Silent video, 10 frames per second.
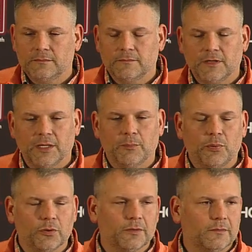very
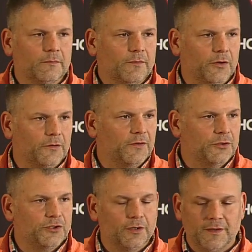important for your
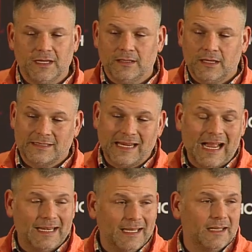future. And then a
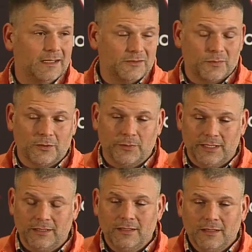tight end is where
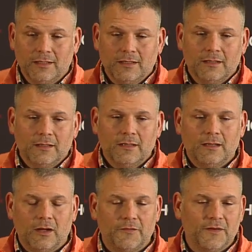we
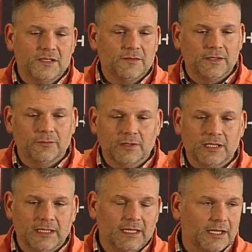offensively
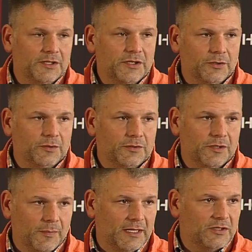really needed
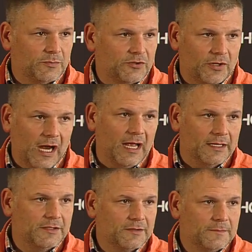to make some
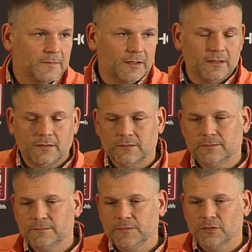strides.
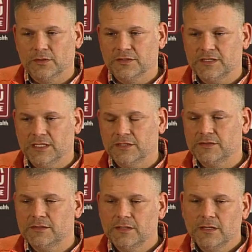You know,
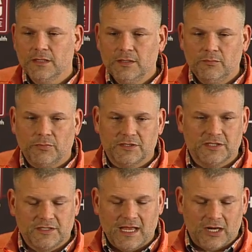Lacidus brings
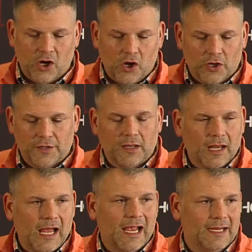us that on the
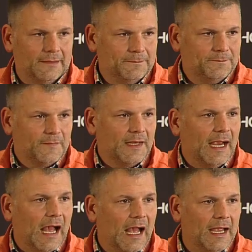line
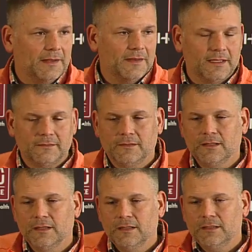guy that
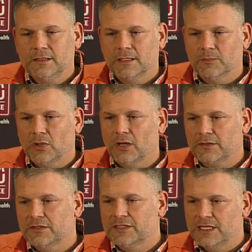can block
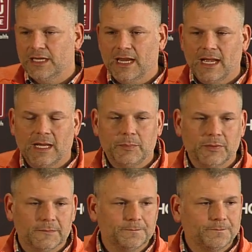the C gap
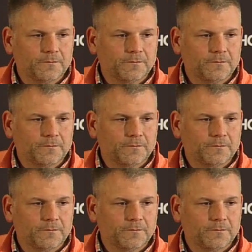and